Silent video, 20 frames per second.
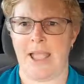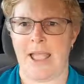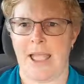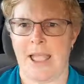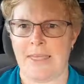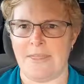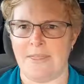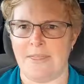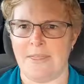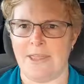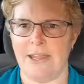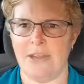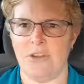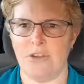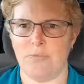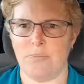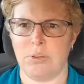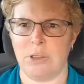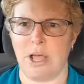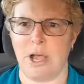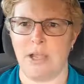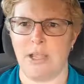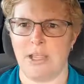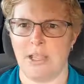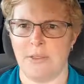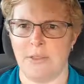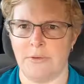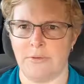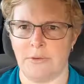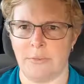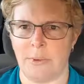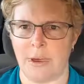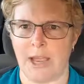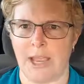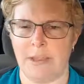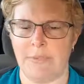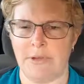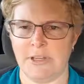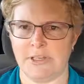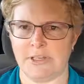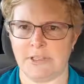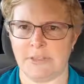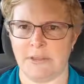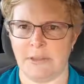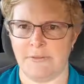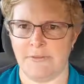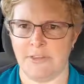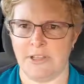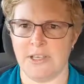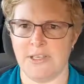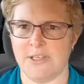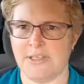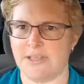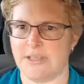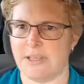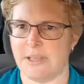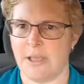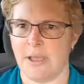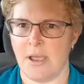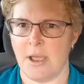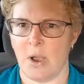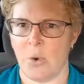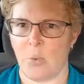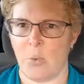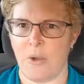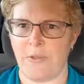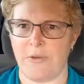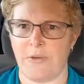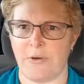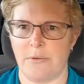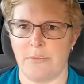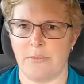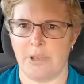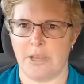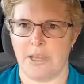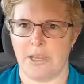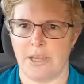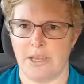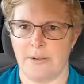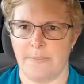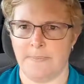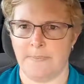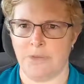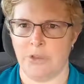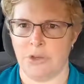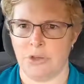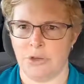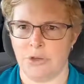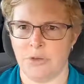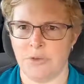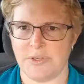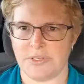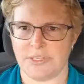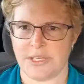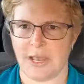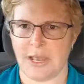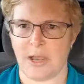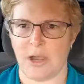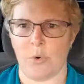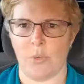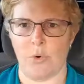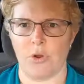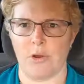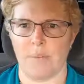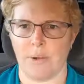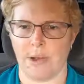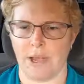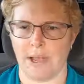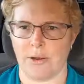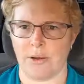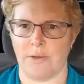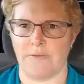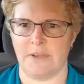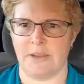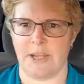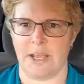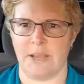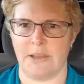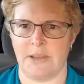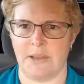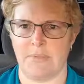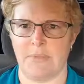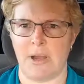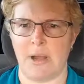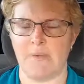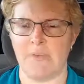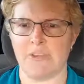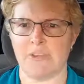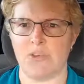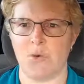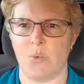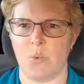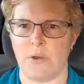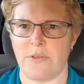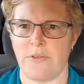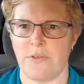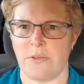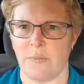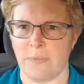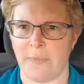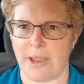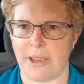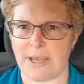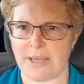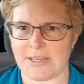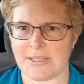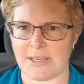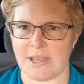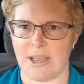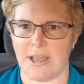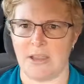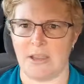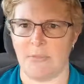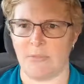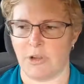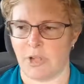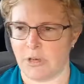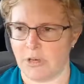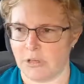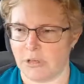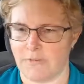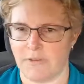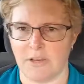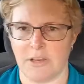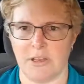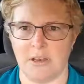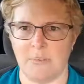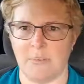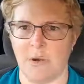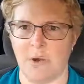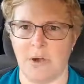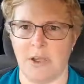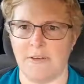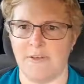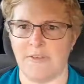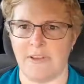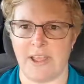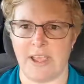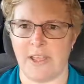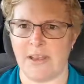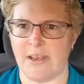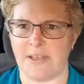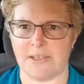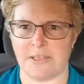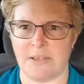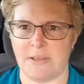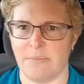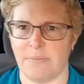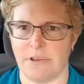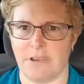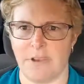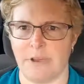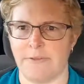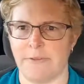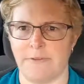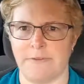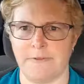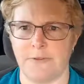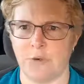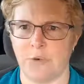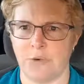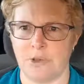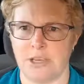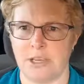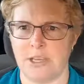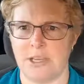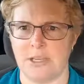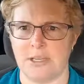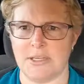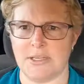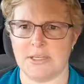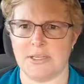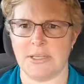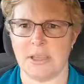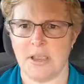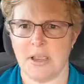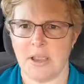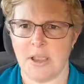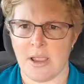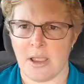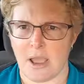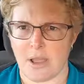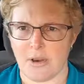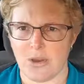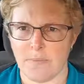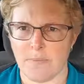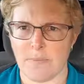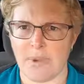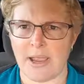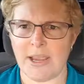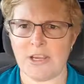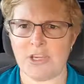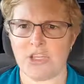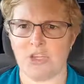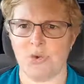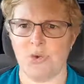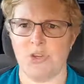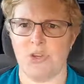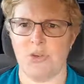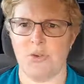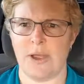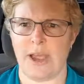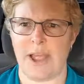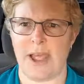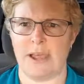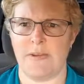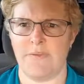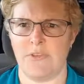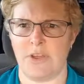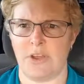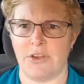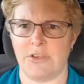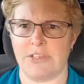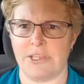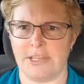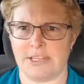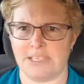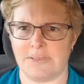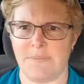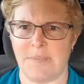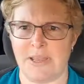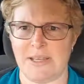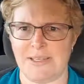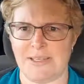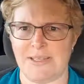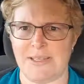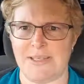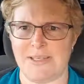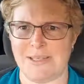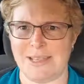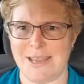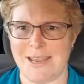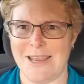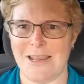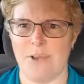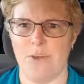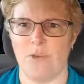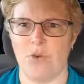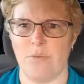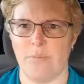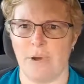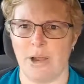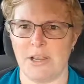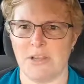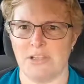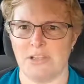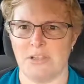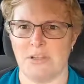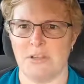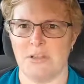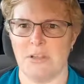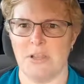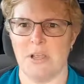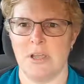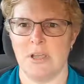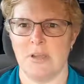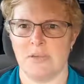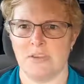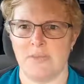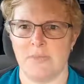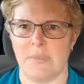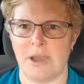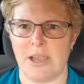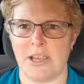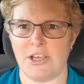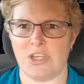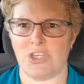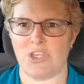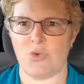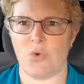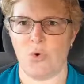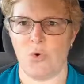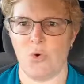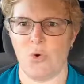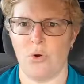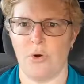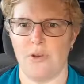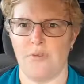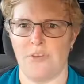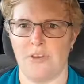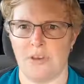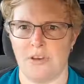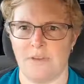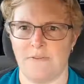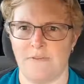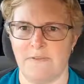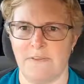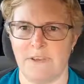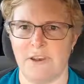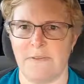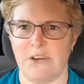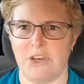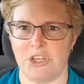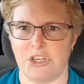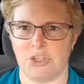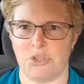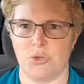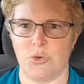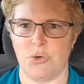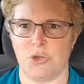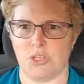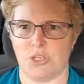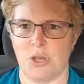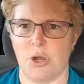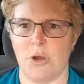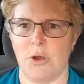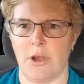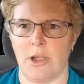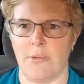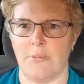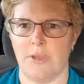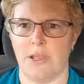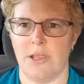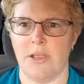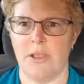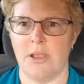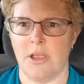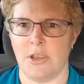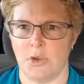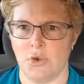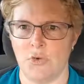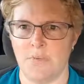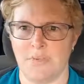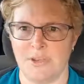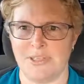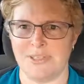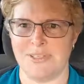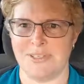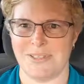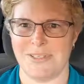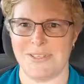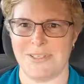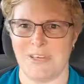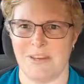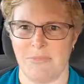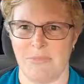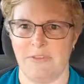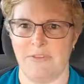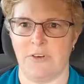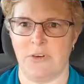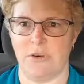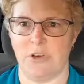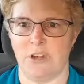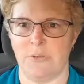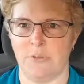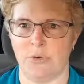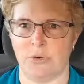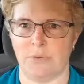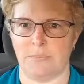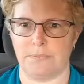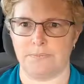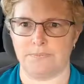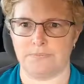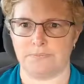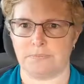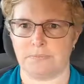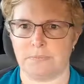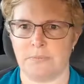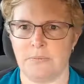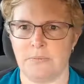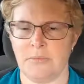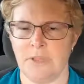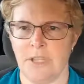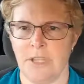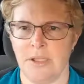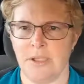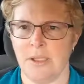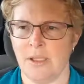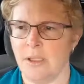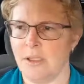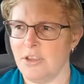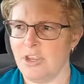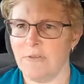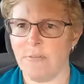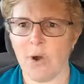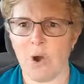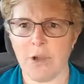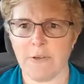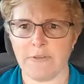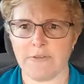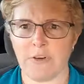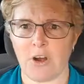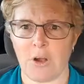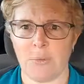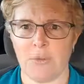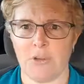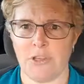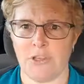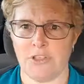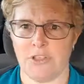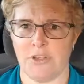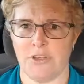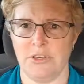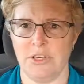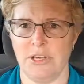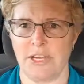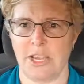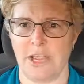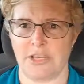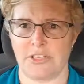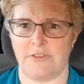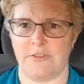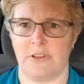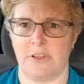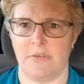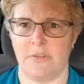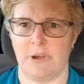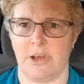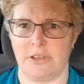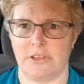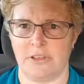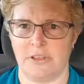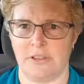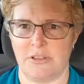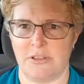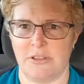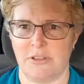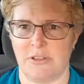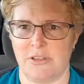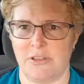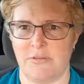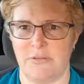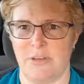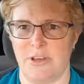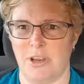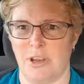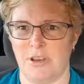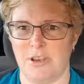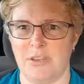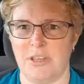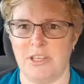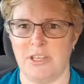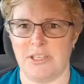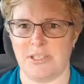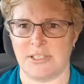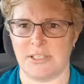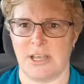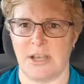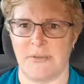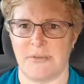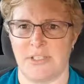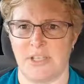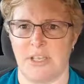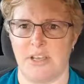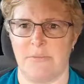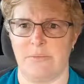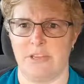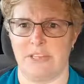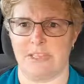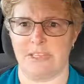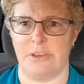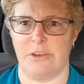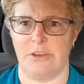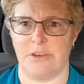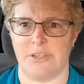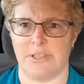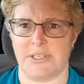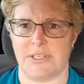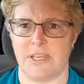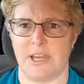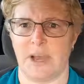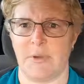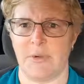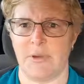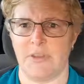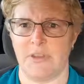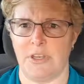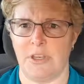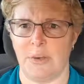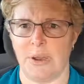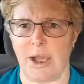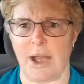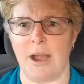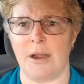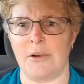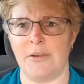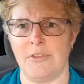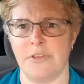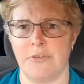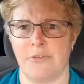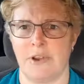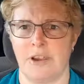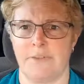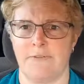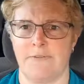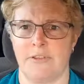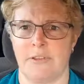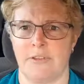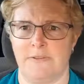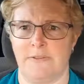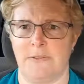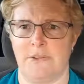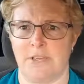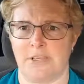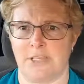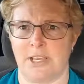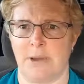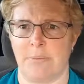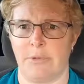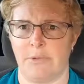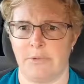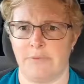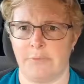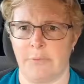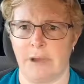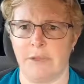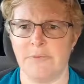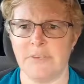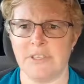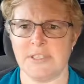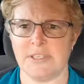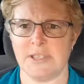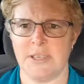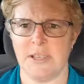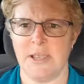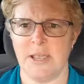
And then you plug in the repayments of this, whether it be you saying I want to pay it off in 18 months or whether the bank's saying if you're going to buy a van, it's going to be over 4 years. And you make sure you have those expenses in your budget to make sure that in a very short time your business is going to be viable. You might find when you do your cash flow budget that you know that your sales are going to be slow to start with and you are in the red for the first couple of months.